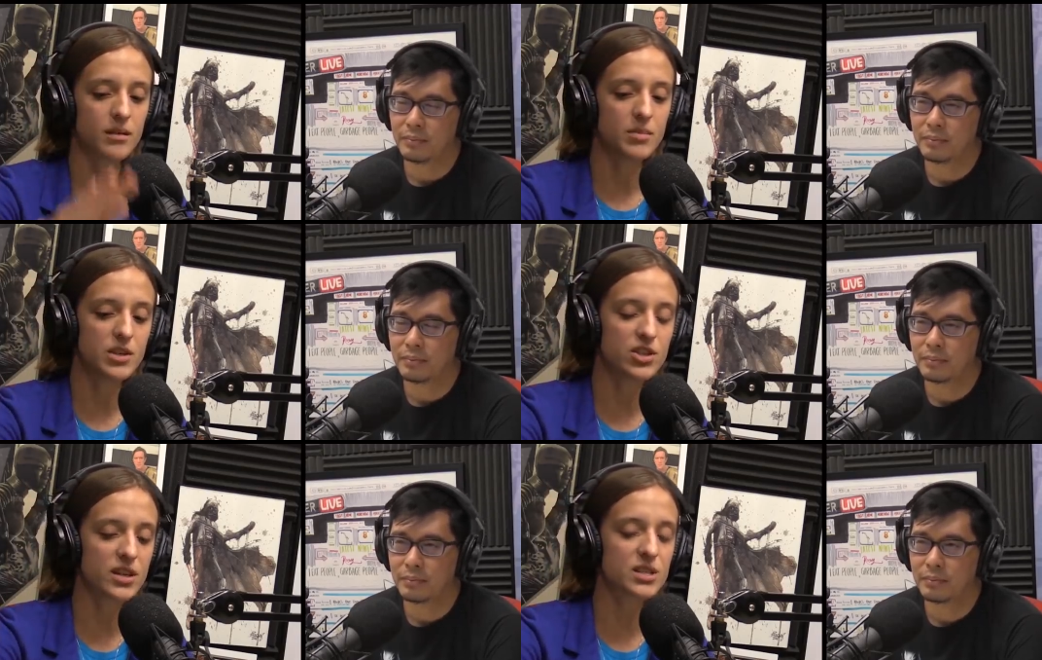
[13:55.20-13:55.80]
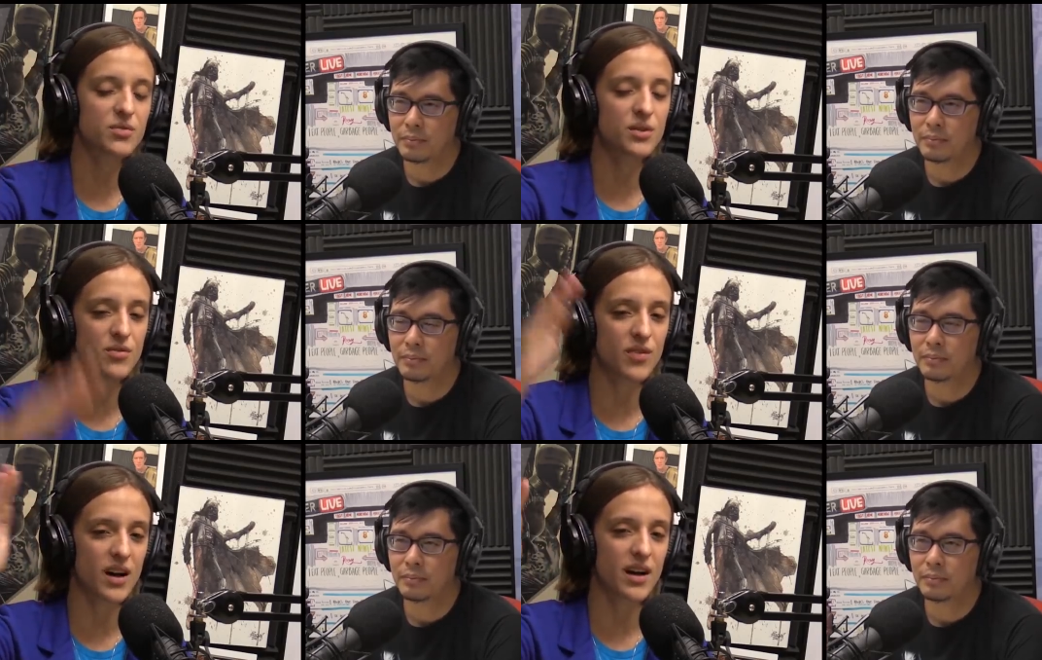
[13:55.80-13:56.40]
Speaker 1: be just for the
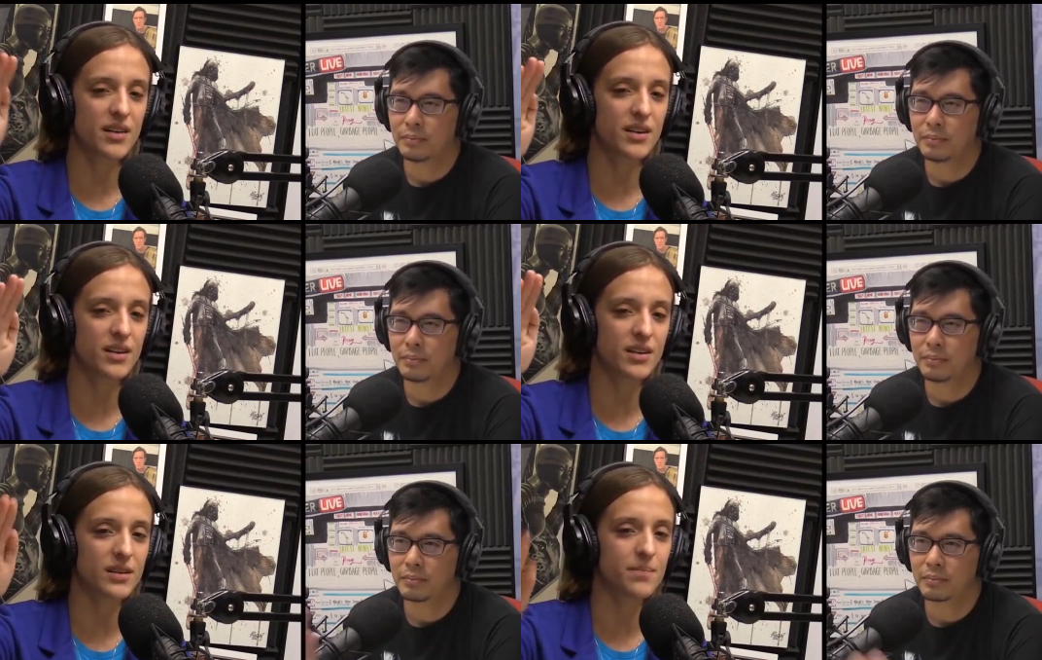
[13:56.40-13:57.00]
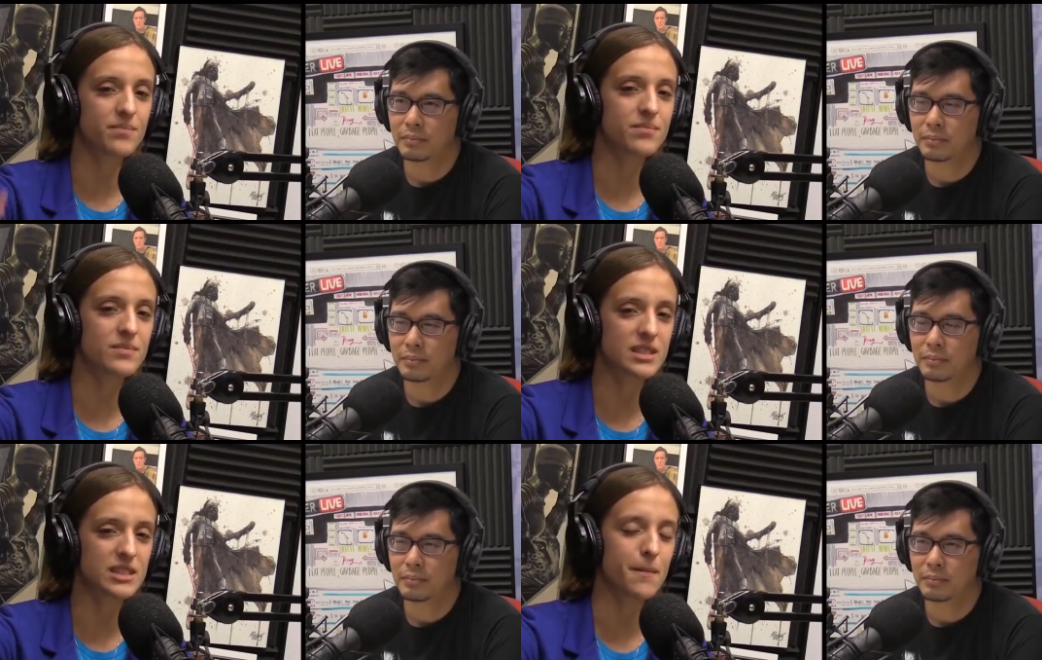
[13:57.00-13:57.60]
father,
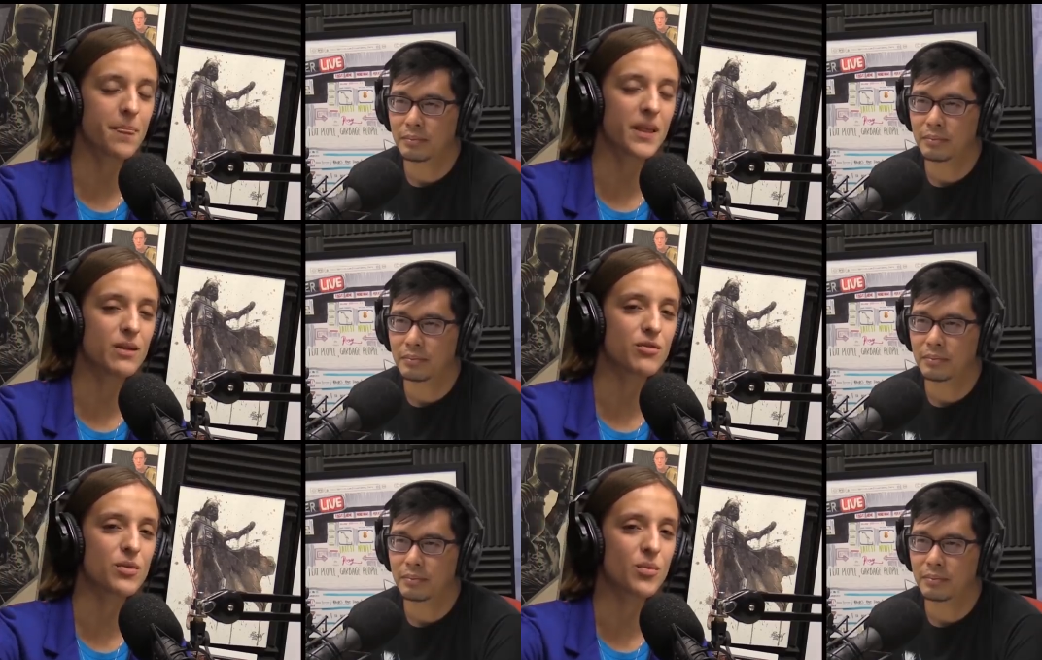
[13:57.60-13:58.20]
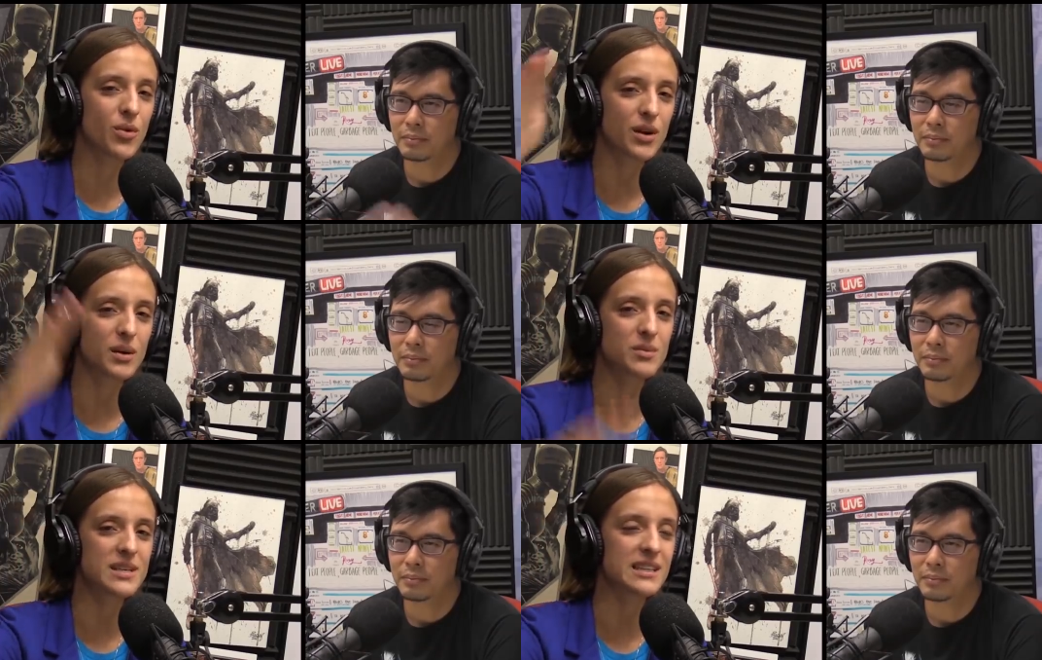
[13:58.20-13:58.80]
something for the warrior,
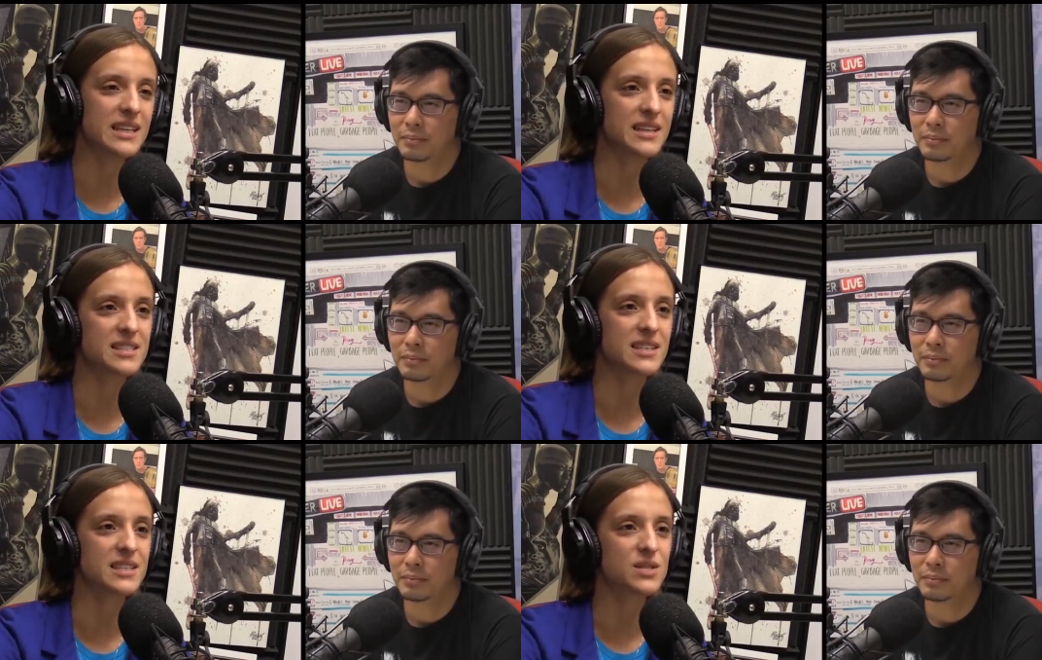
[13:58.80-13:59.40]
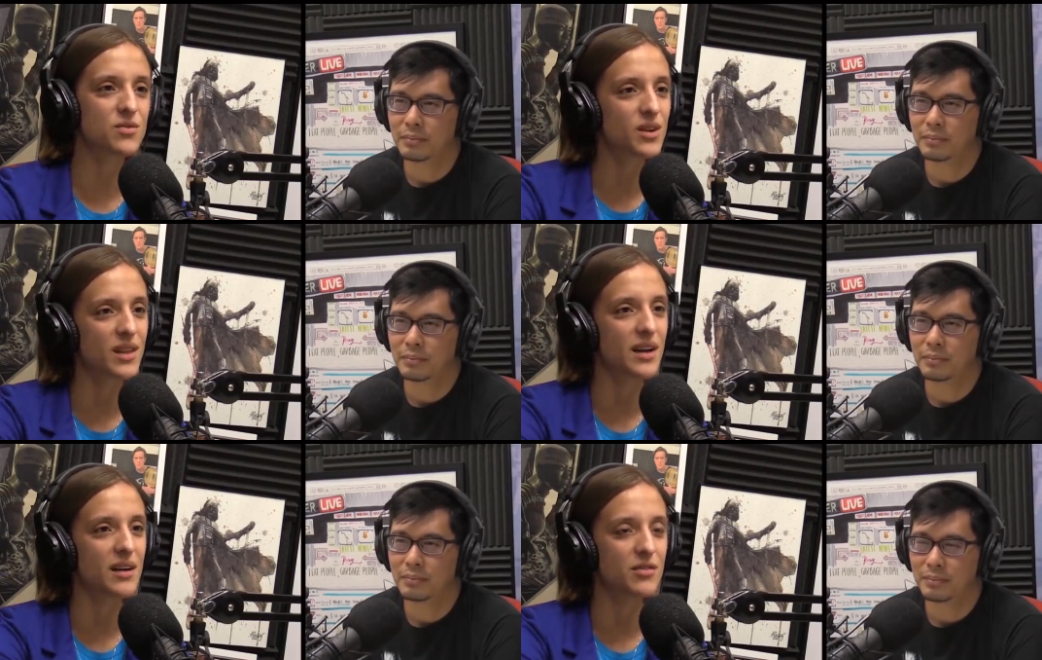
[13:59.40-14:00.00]
and protect the innocents for
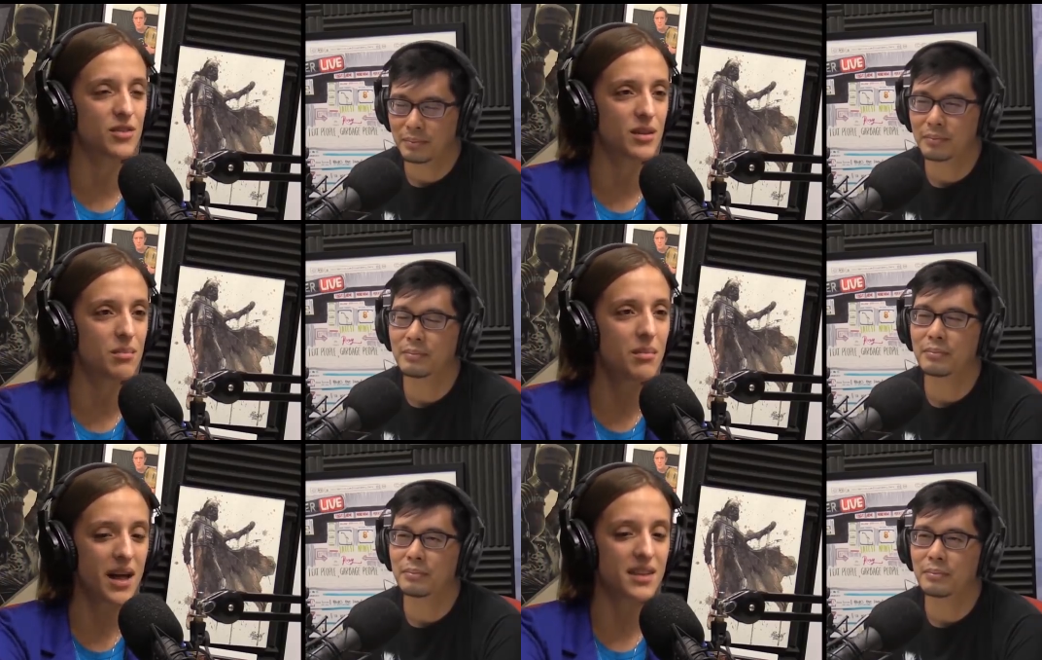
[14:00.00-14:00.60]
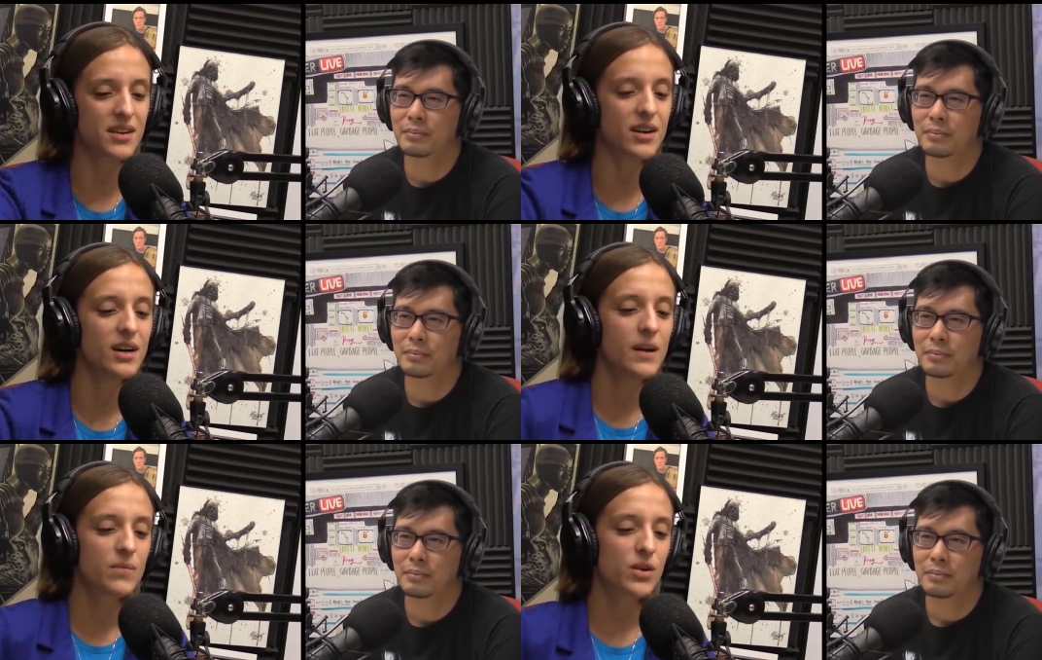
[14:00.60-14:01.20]
their for the mother.
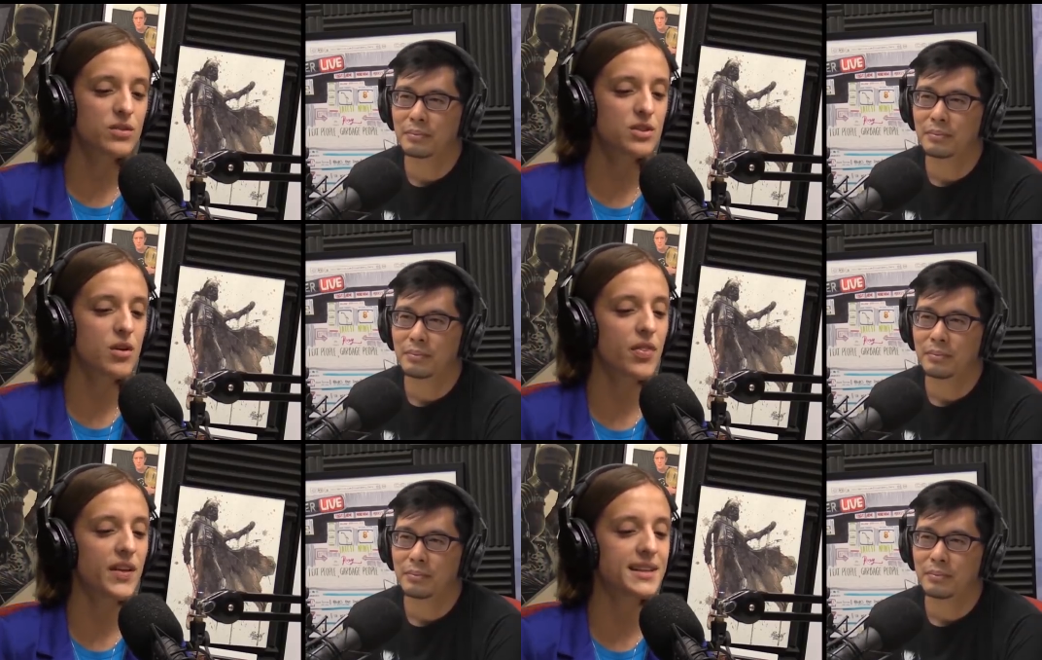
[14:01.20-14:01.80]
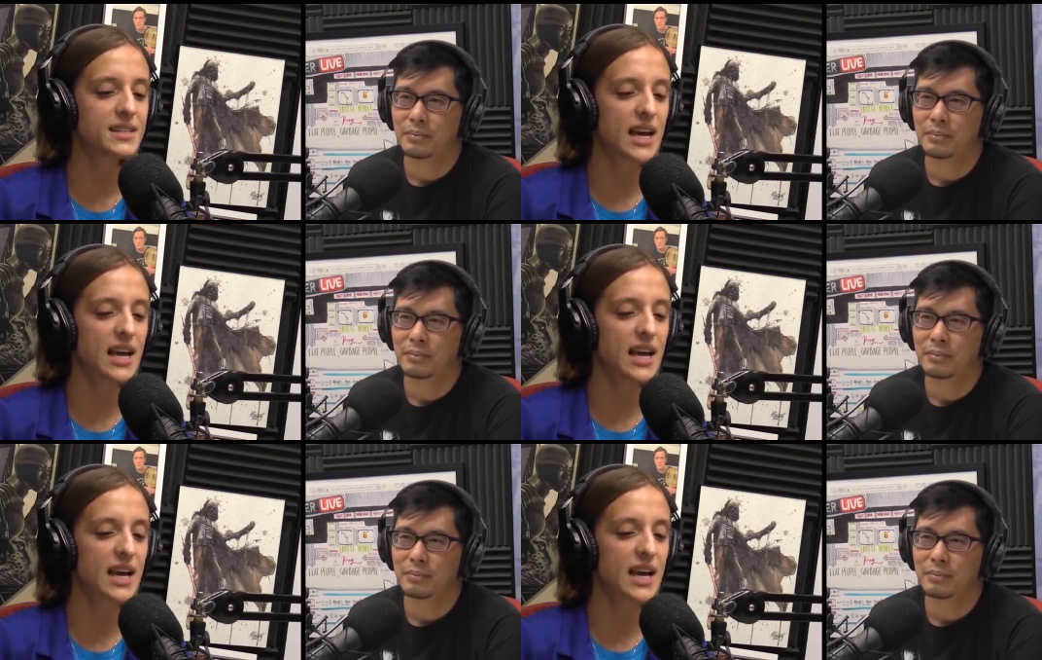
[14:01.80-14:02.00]
Those are all things